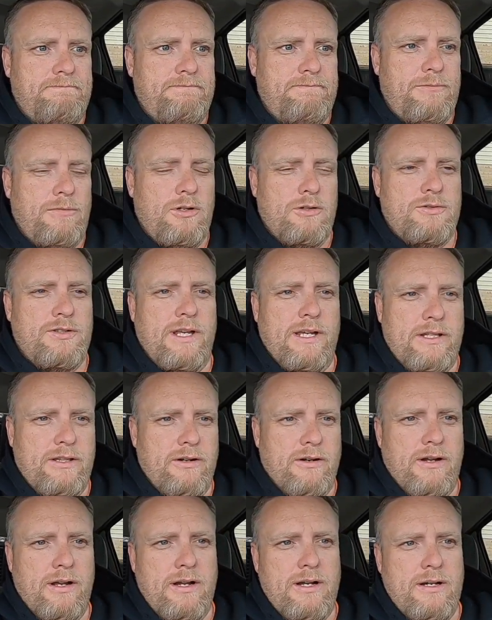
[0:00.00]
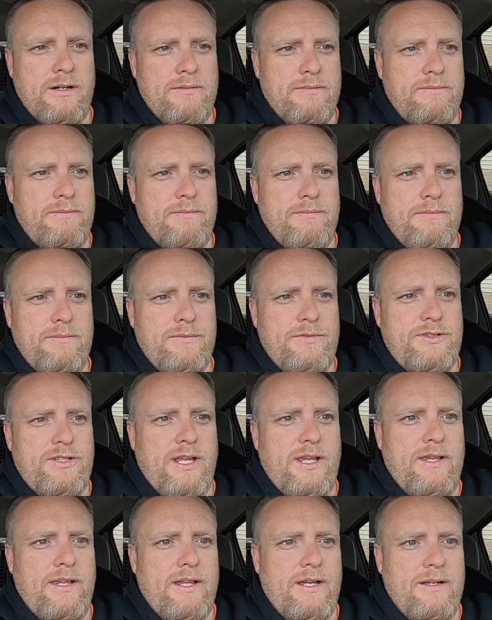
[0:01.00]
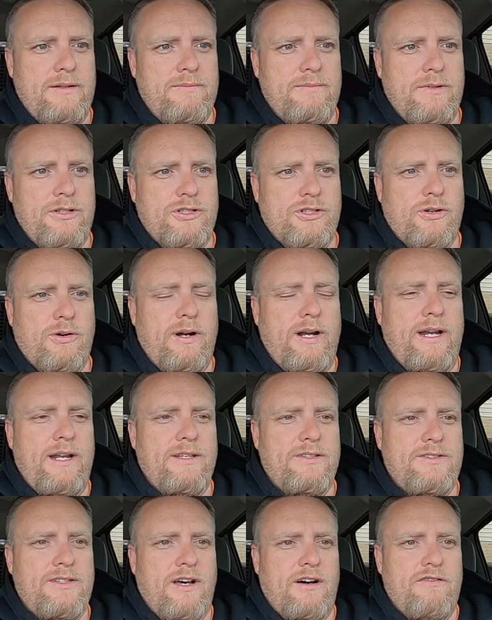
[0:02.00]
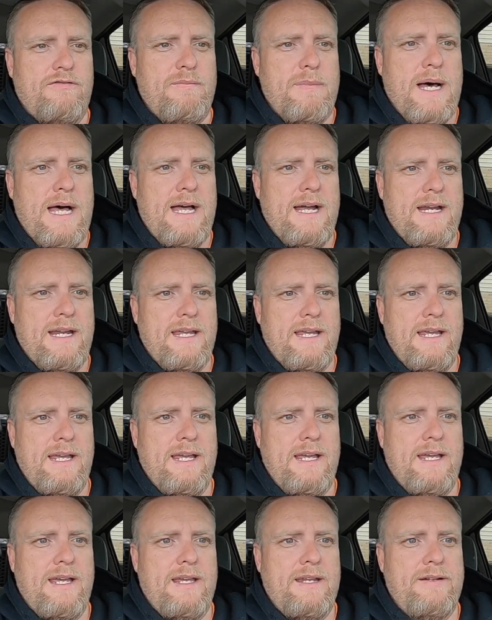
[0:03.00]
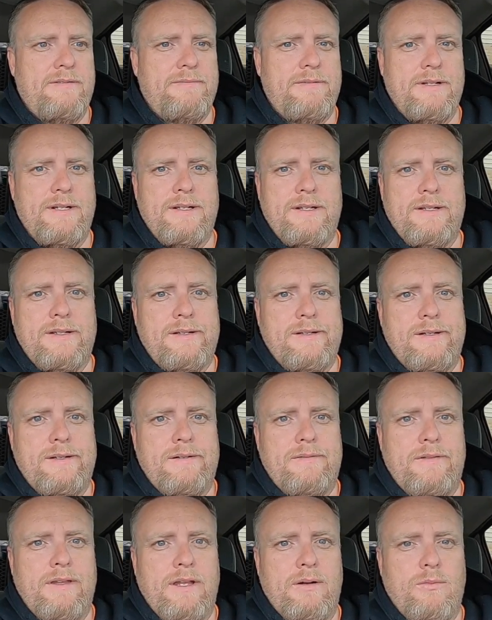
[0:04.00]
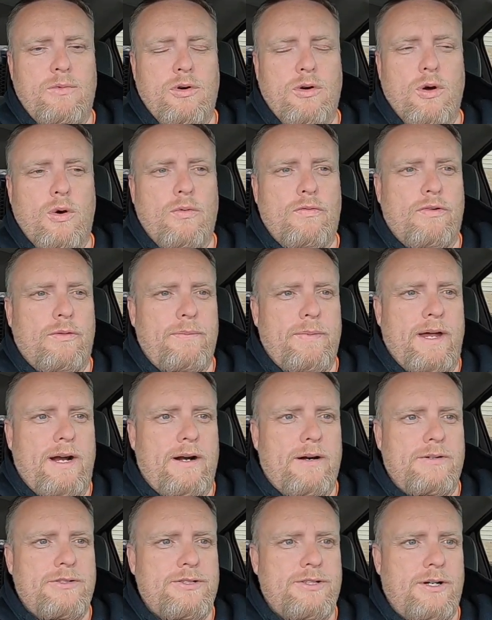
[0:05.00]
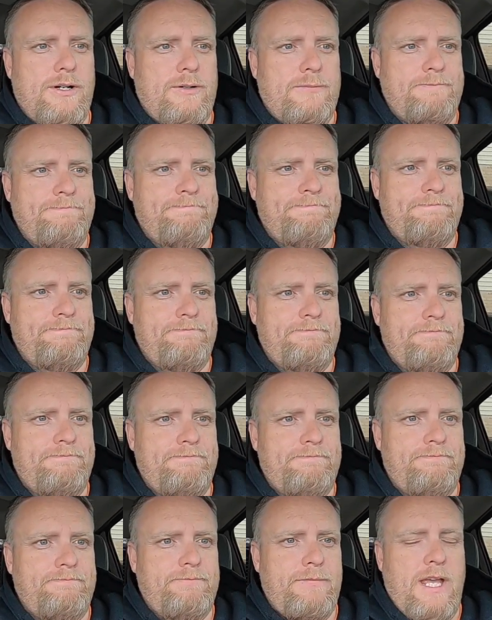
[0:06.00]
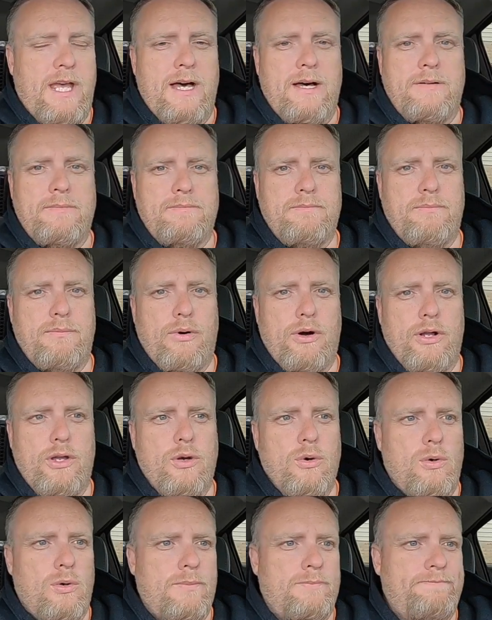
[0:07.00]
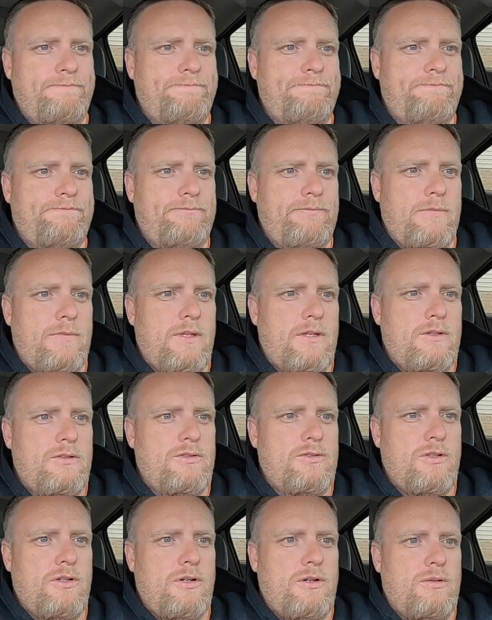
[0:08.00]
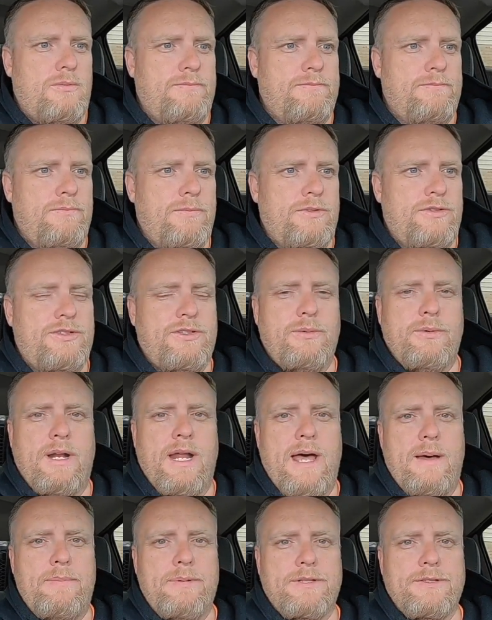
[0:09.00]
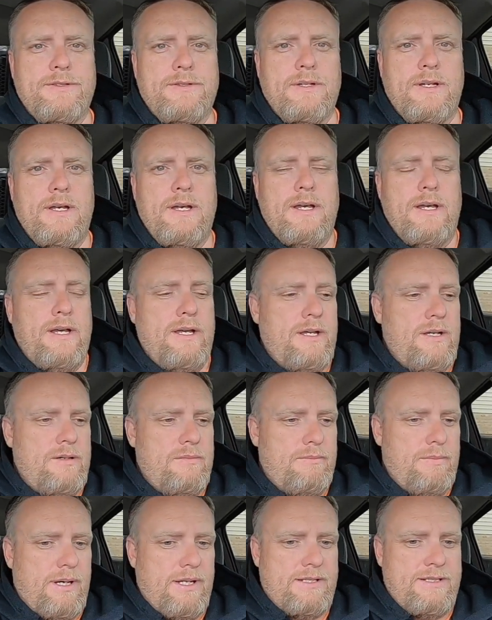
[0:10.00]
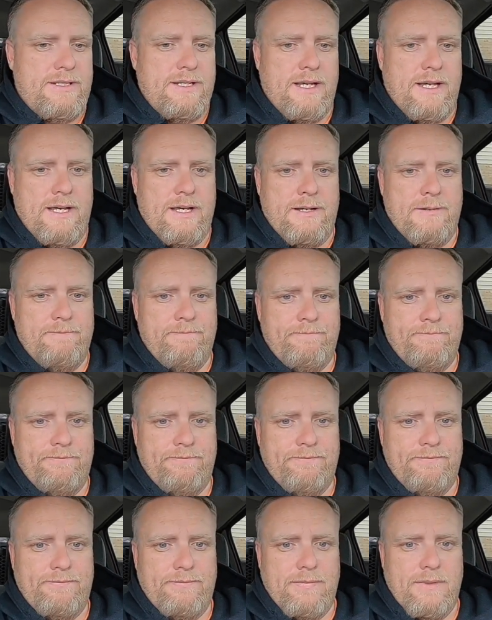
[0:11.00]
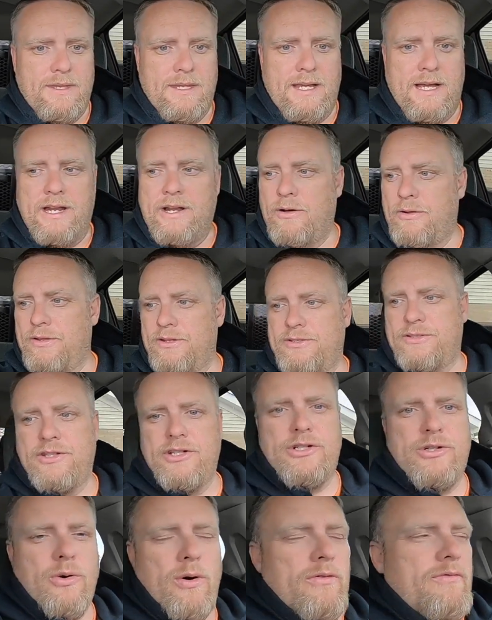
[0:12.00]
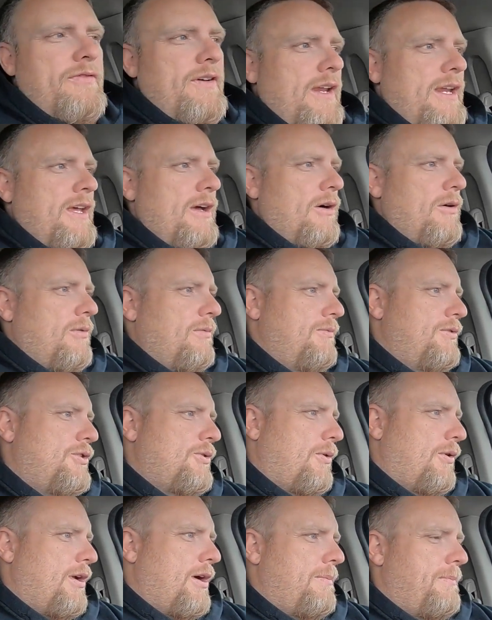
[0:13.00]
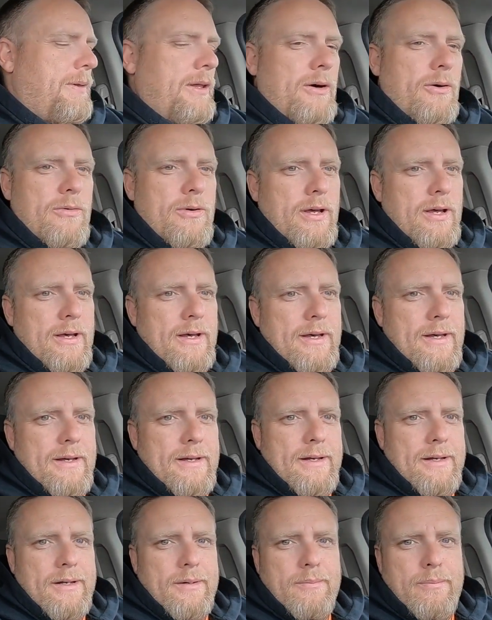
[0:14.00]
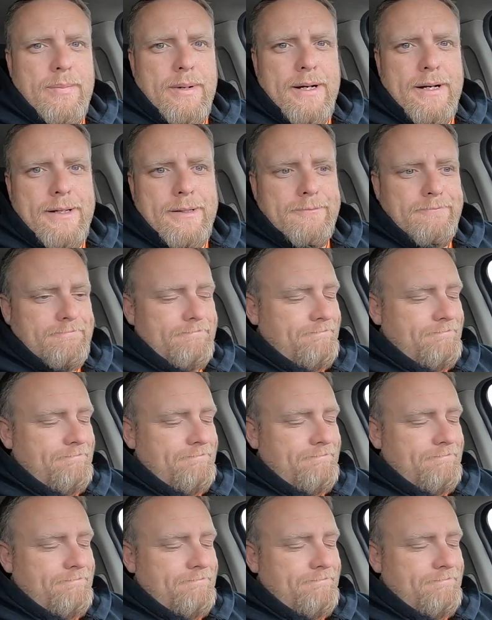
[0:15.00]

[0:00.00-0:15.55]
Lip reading: looks like they're going to send the screen itself back, and then we'll go from there. So, yeah, pretty cool. So, let's see what happens. But, I know this is a short video, short upload, but